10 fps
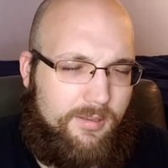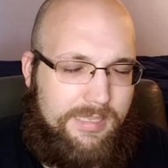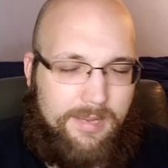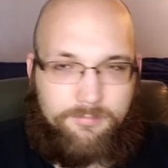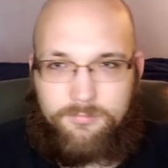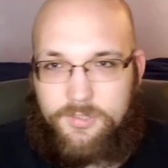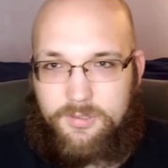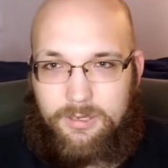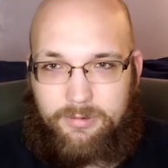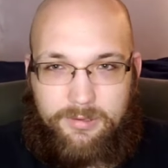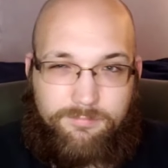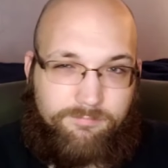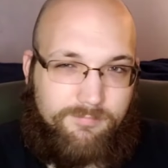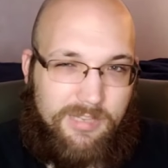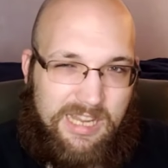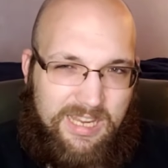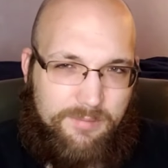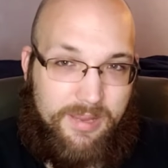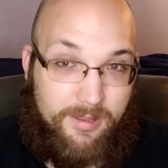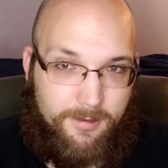Yeah, so anyway, I
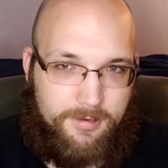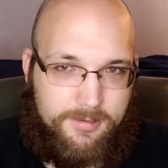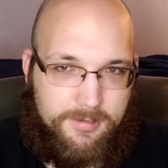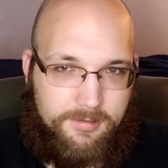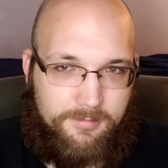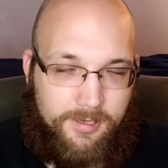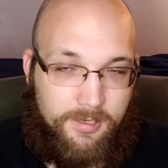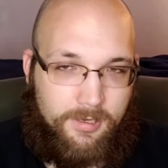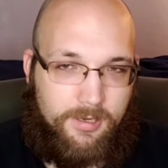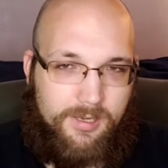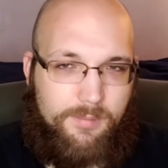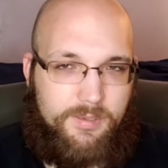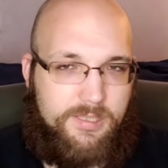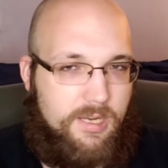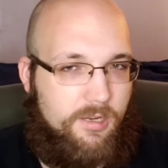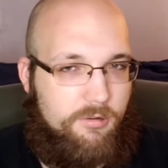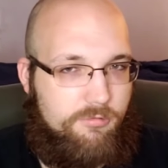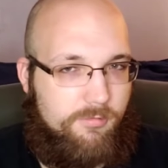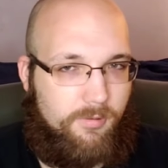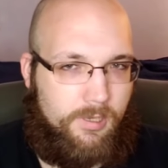am Alex, and I'll be seeing
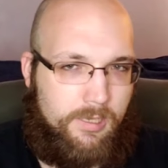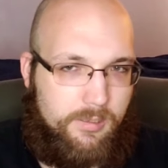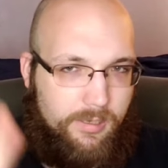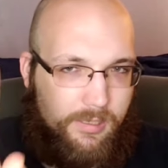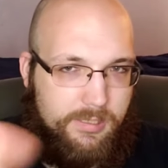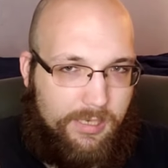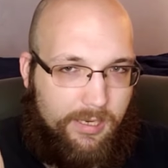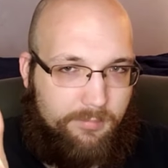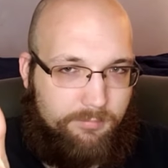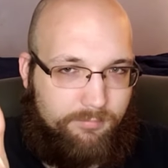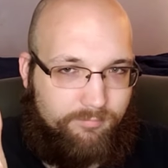you next time.